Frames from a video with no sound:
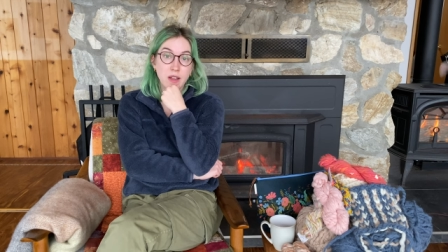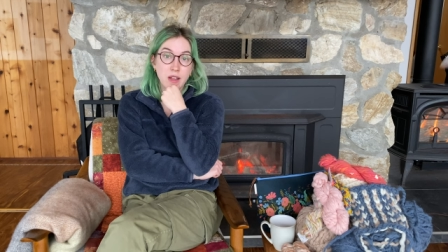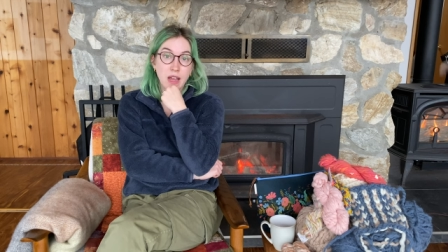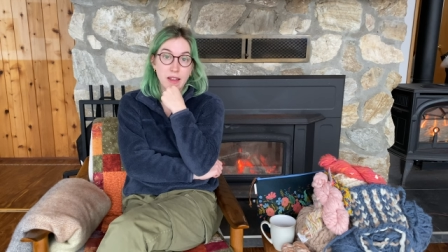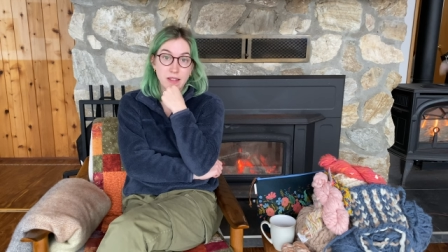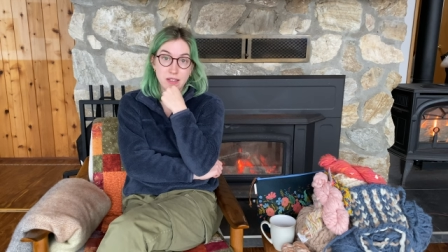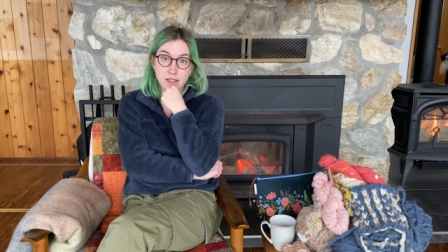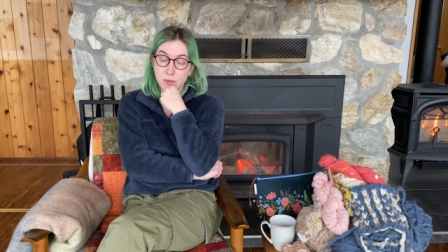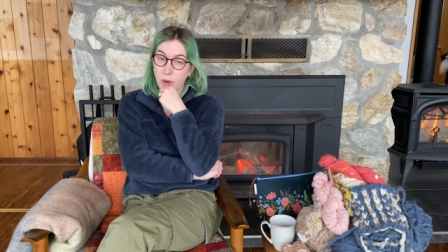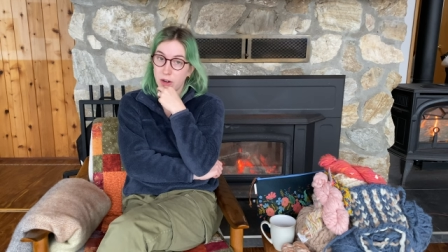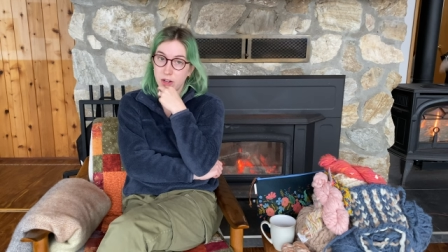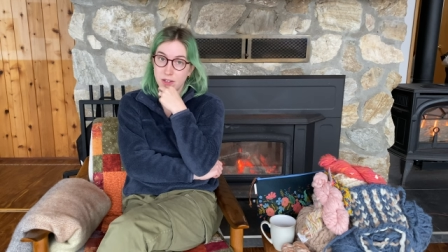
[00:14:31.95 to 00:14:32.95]
And these
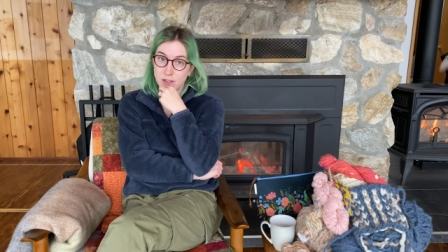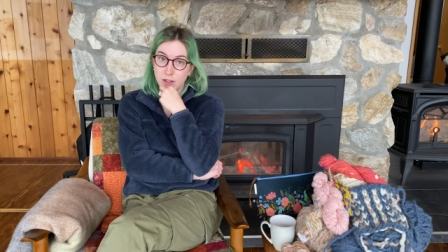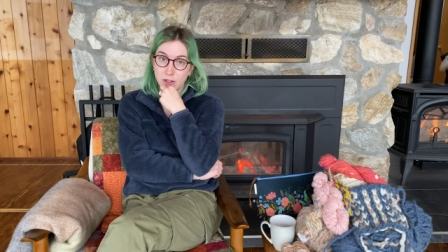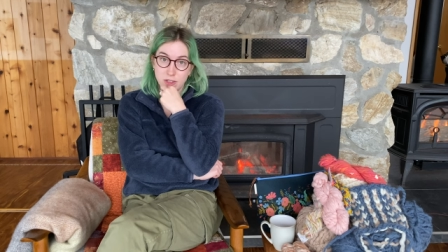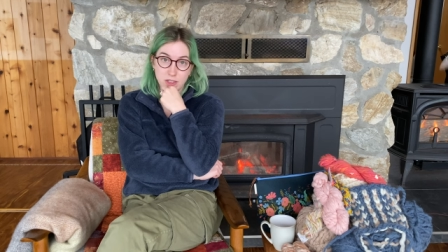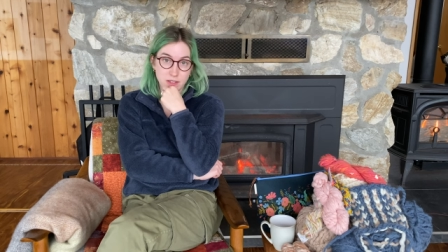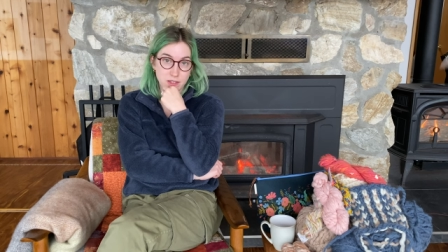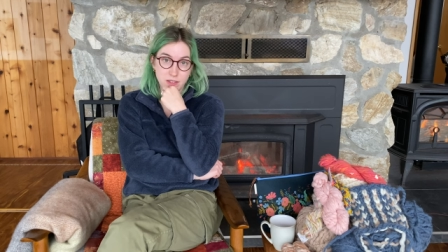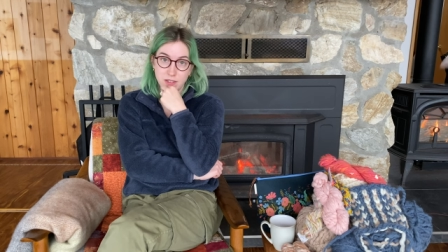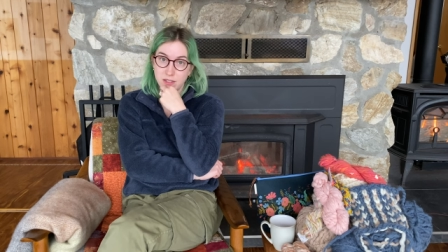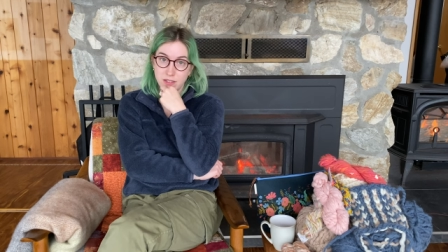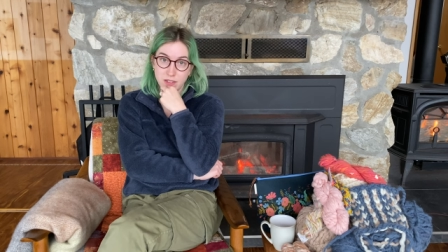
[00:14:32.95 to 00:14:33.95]
sweaters are
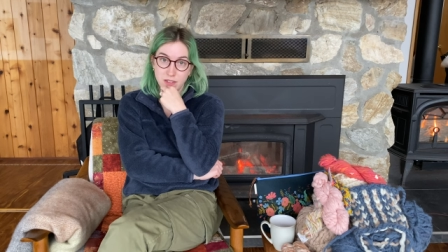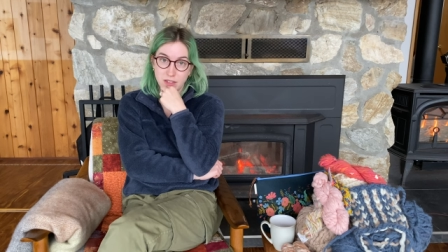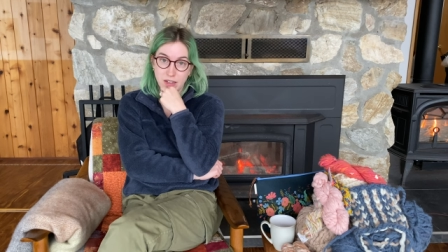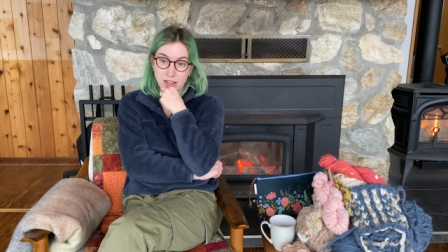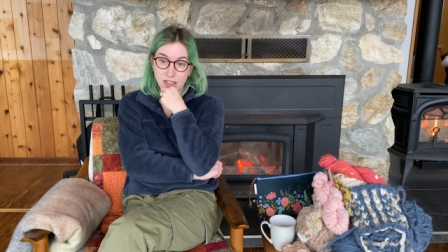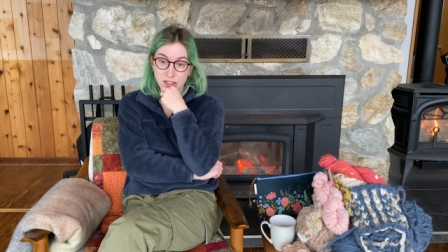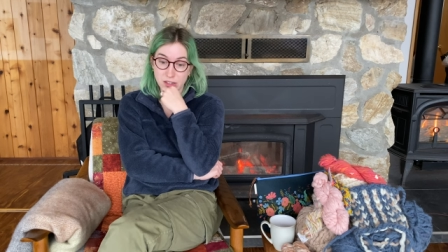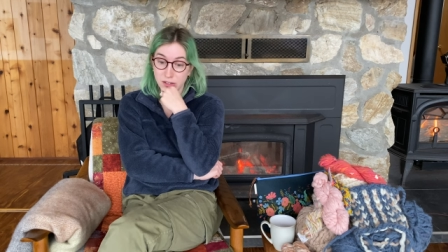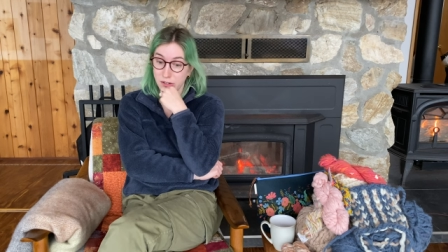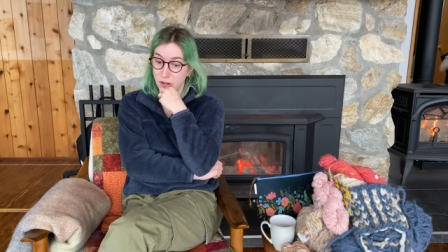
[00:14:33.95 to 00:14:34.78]
just, I think they're,